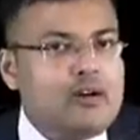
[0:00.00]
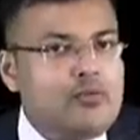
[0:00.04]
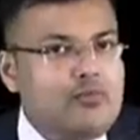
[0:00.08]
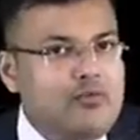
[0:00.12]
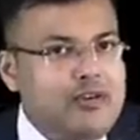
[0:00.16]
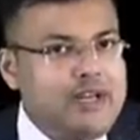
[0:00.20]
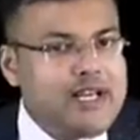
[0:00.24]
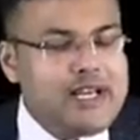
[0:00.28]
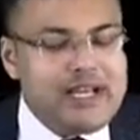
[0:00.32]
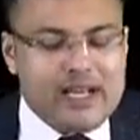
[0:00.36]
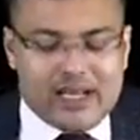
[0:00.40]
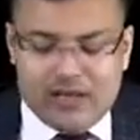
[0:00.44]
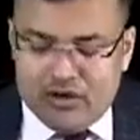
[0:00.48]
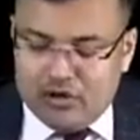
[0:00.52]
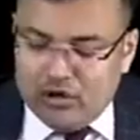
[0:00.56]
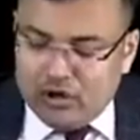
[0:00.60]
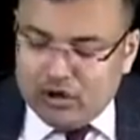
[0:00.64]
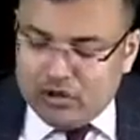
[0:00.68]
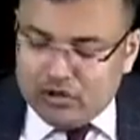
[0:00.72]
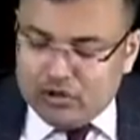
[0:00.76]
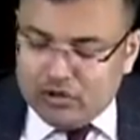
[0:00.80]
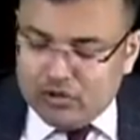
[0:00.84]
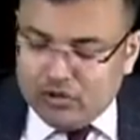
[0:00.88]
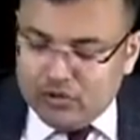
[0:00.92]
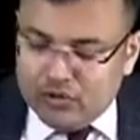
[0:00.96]
we can
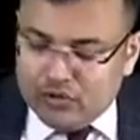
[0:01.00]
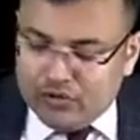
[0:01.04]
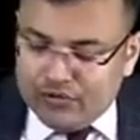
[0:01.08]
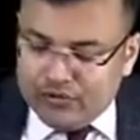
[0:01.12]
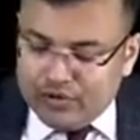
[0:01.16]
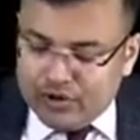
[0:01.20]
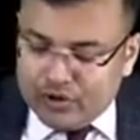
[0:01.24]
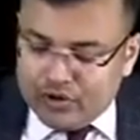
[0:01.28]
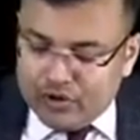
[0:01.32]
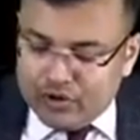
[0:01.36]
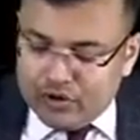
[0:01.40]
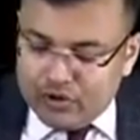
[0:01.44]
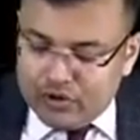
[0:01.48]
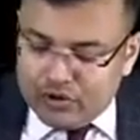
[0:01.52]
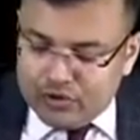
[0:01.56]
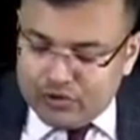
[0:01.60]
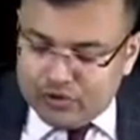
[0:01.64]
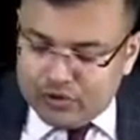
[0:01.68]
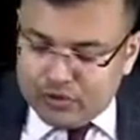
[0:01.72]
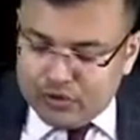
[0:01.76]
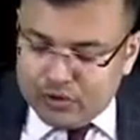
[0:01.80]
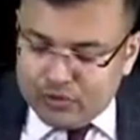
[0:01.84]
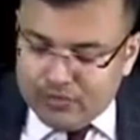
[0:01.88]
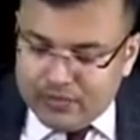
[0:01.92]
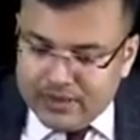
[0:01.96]
also go for
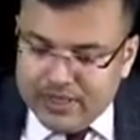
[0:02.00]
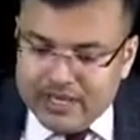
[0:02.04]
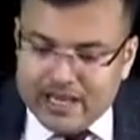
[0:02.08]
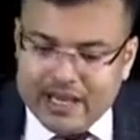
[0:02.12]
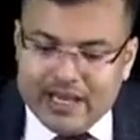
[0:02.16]
colonoscopy,